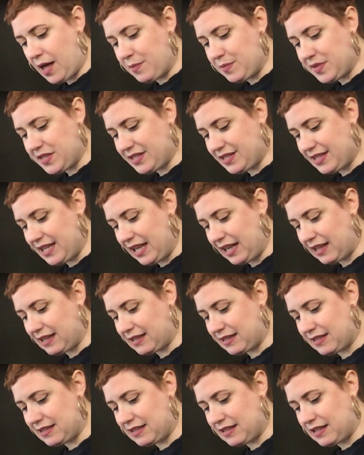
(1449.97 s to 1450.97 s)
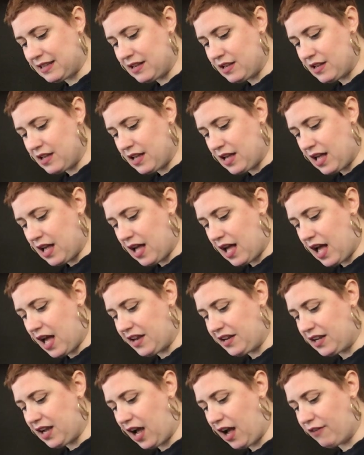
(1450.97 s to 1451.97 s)
6,
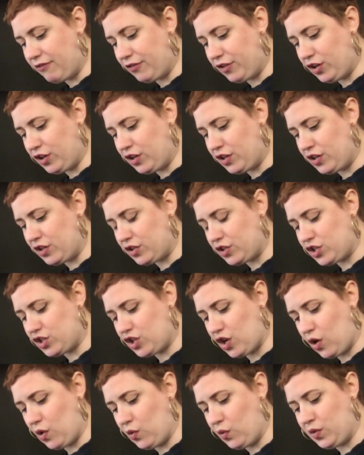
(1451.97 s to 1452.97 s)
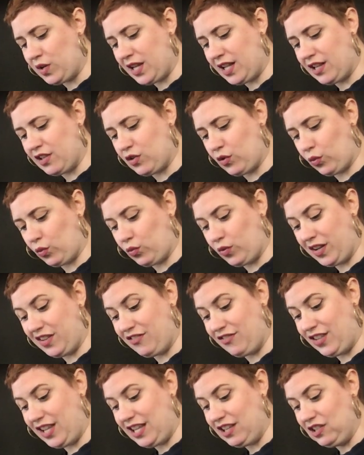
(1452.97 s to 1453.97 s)
uncovered, shown is
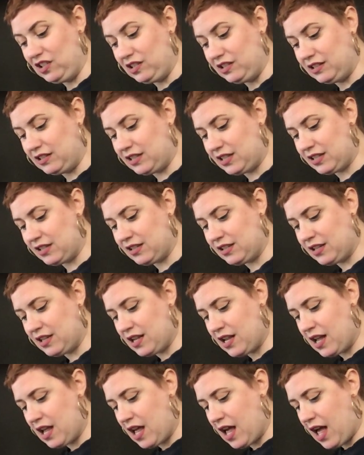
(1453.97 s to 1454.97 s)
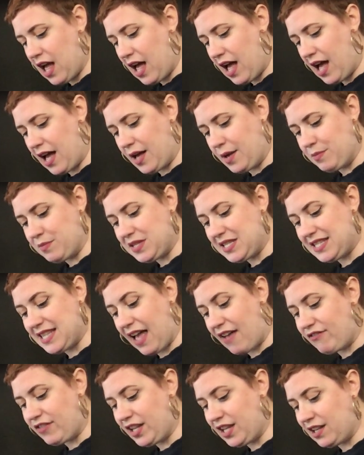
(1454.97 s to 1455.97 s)
revealed.
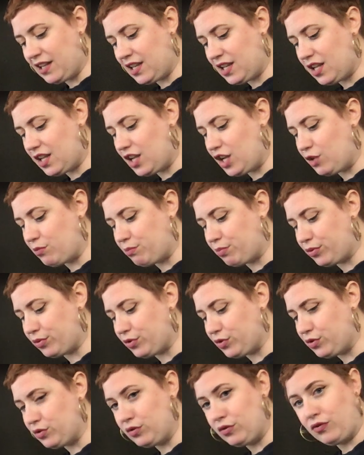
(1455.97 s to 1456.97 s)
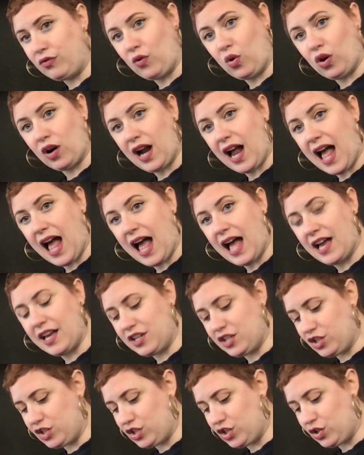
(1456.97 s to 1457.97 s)
7, improve or
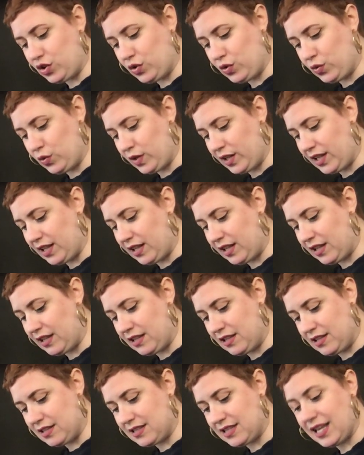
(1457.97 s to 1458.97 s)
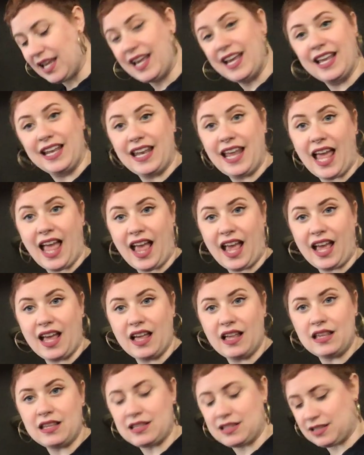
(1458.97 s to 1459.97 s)
add to is
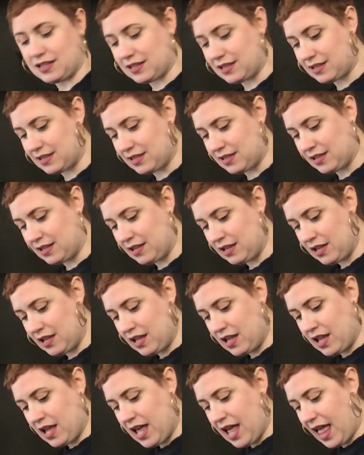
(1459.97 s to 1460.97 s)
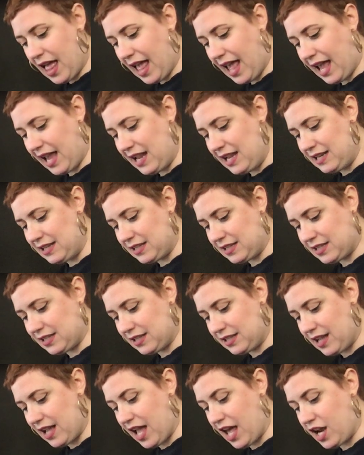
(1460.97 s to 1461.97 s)
enhance.
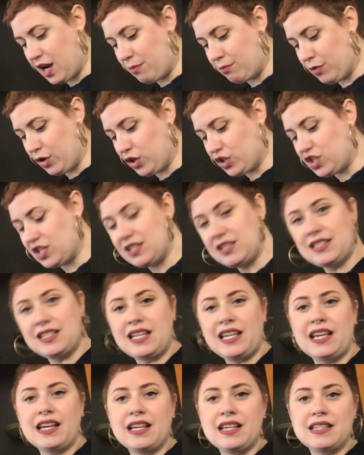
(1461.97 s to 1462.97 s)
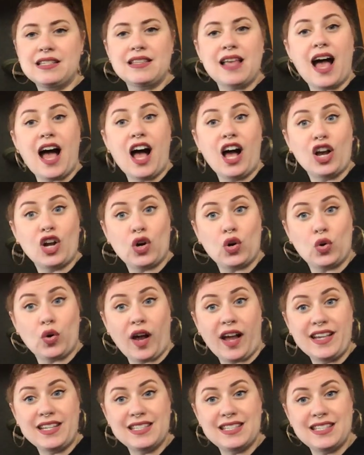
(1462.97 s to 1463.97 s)
8, an emergency is a
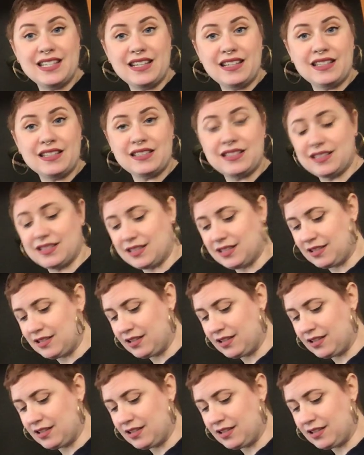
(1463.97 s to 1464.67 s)
crisis.